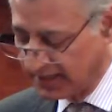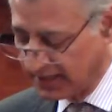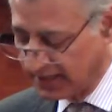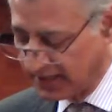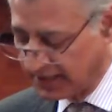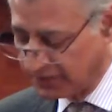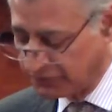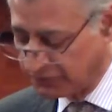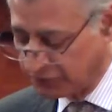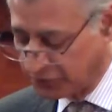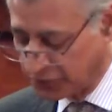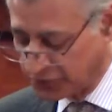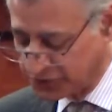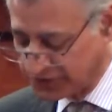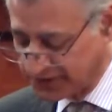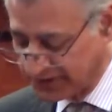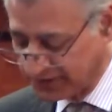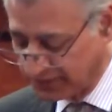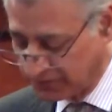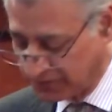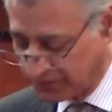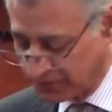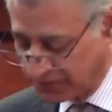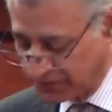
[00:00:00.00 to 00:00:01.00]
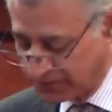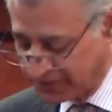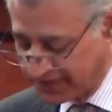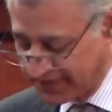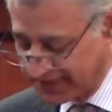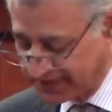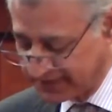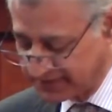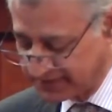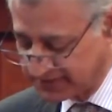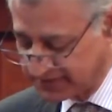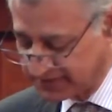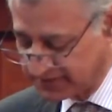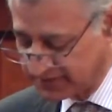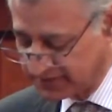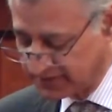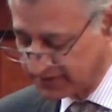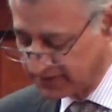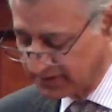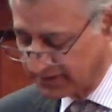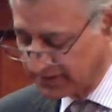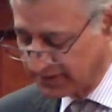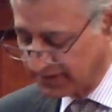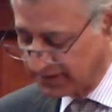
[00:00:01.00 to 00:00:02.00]
enforcing contracts,
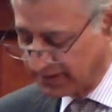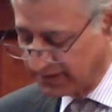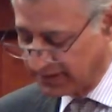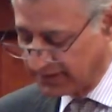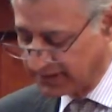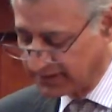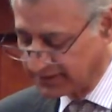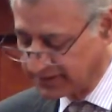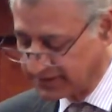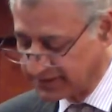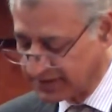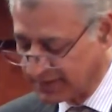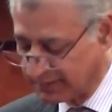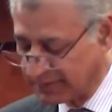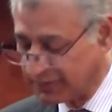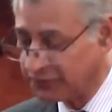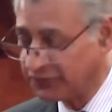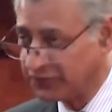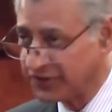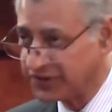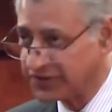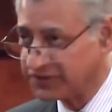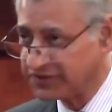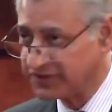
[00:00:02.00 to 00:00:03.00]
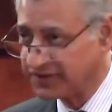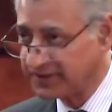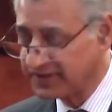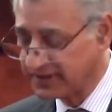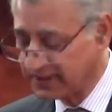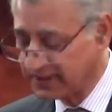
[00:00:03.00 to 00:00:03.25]
some of which